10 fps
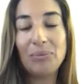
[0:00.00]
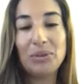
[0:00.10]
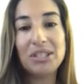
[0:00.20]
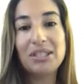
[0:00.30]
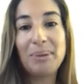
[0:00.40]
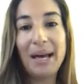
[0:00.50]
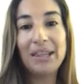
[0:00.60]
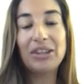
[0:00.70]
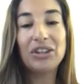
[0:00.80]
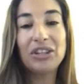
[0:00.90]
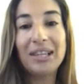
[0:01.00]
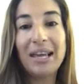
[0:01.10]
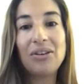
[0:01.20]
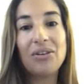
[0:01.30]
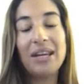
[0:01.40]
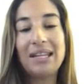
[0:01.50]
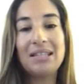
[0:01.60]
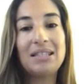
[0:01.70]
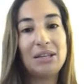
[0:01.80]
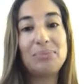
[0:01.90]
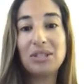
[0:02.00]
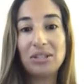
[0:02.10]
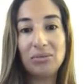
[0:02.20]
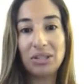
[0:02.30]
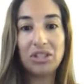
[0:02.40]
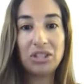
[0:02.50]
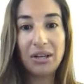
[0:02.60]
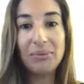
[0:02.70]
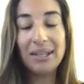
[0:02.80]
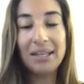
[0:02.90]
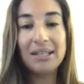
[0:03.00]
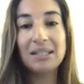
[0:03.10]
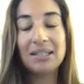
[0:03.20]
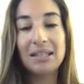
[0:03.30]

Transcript: What does the path look like, or any tips that you want to share with us